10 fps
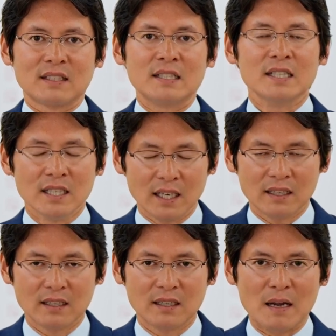Here,
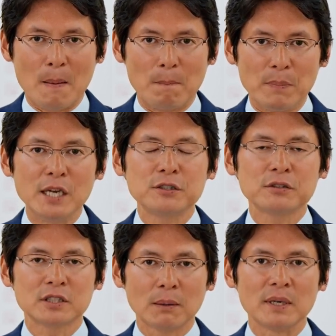
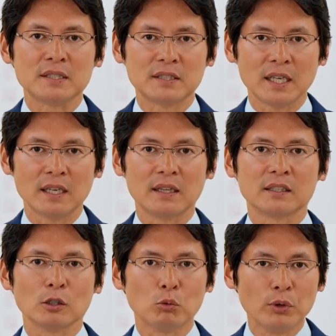Meishu-sama is saying
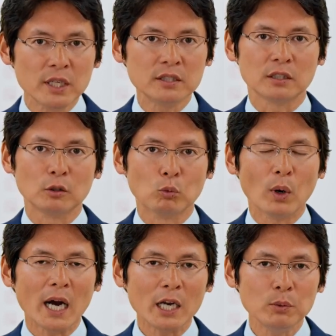that the reason
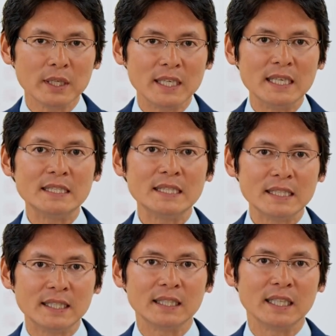why we
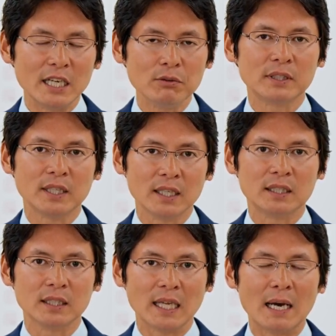easily get
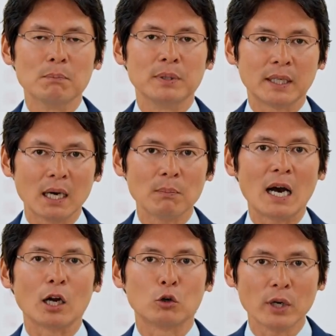irritated and become
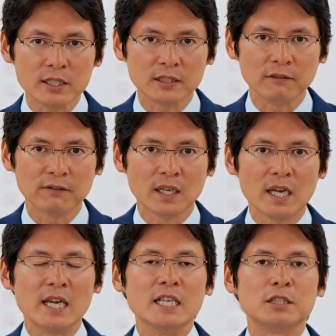aggressive
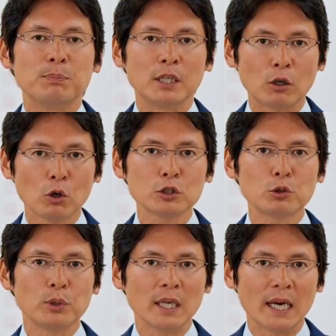is
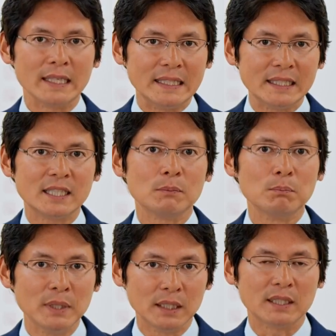because we are
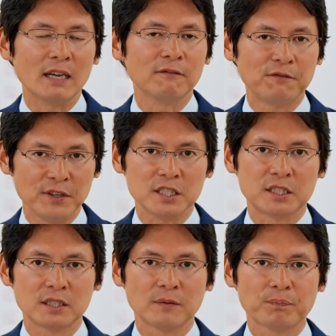eating meat and
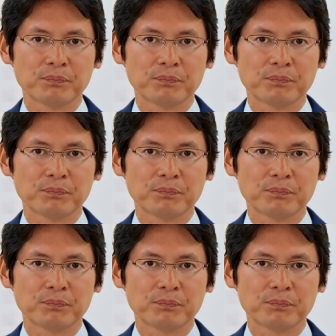fish.